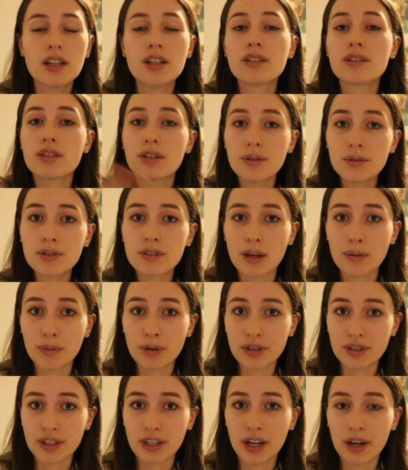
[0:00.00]
2
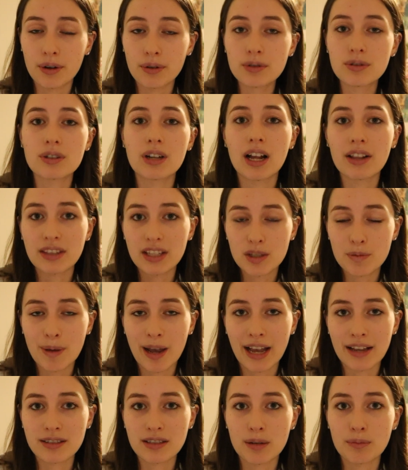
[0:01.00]
summers ago, so not this
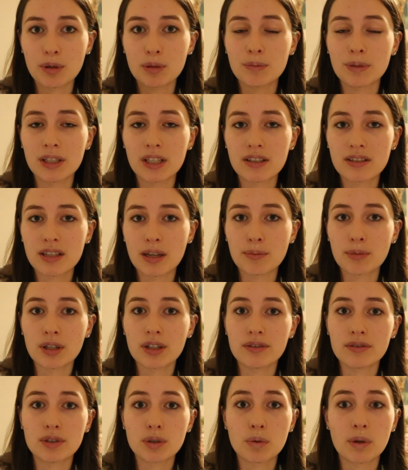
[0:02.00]
past summer, but the summer
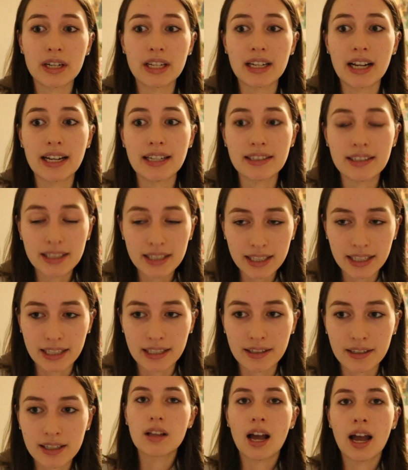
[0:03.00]
of
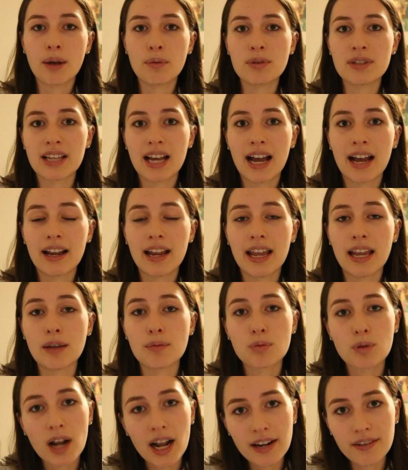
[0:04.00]
2019, I was at a
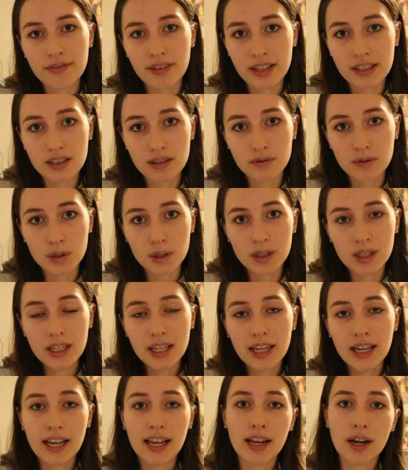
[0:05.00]
Pride festival,
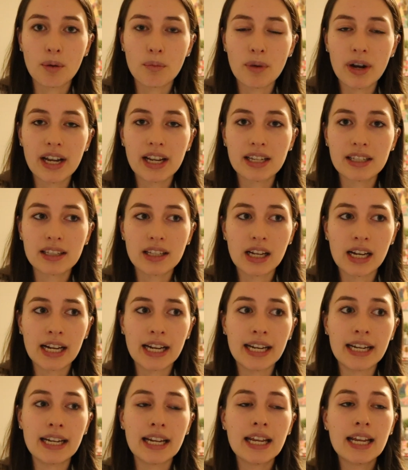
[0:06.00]
and I'm waiting in
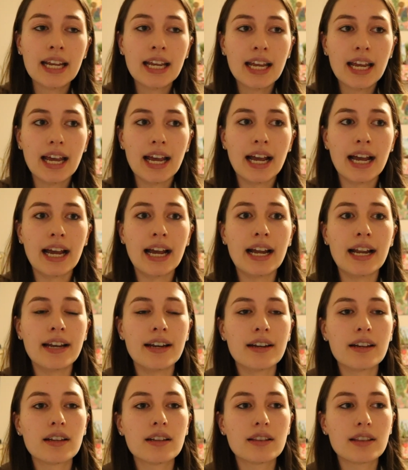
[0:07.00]
line,
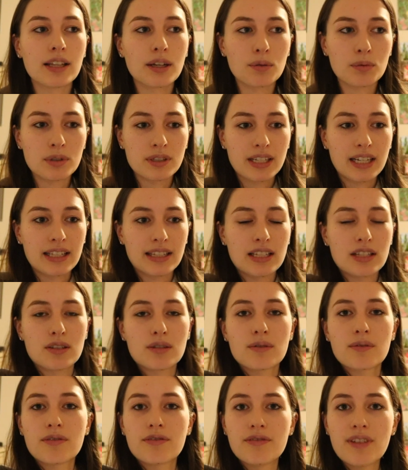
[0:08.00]
and there was like this
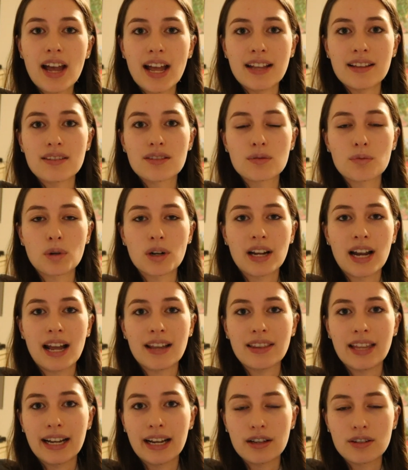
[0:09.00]
fence where it
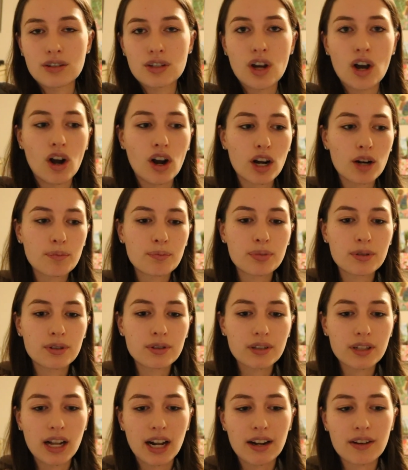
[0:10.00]
had like a tarp
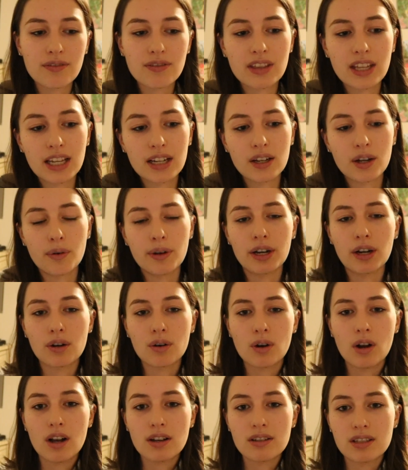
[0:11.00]
kind of thing going
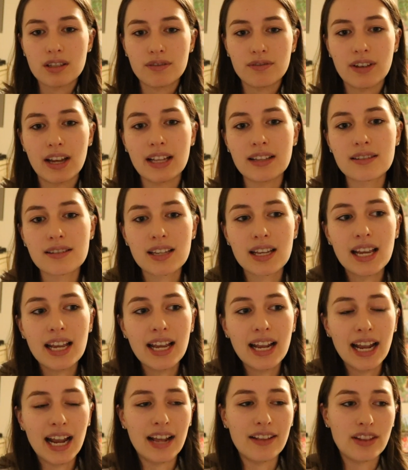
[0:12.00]
across the fence,
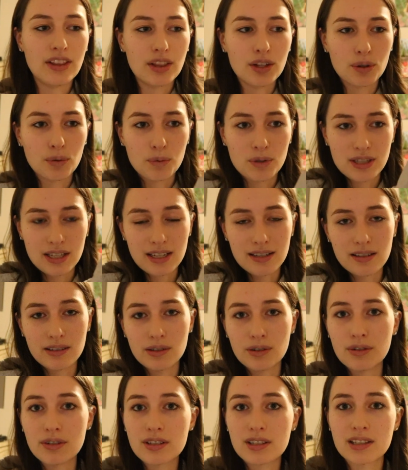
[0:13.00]
and then there was this
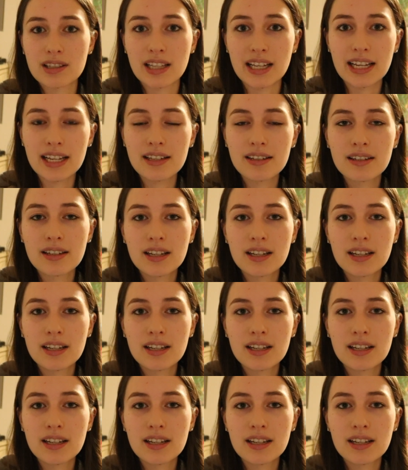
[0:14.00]
little slit,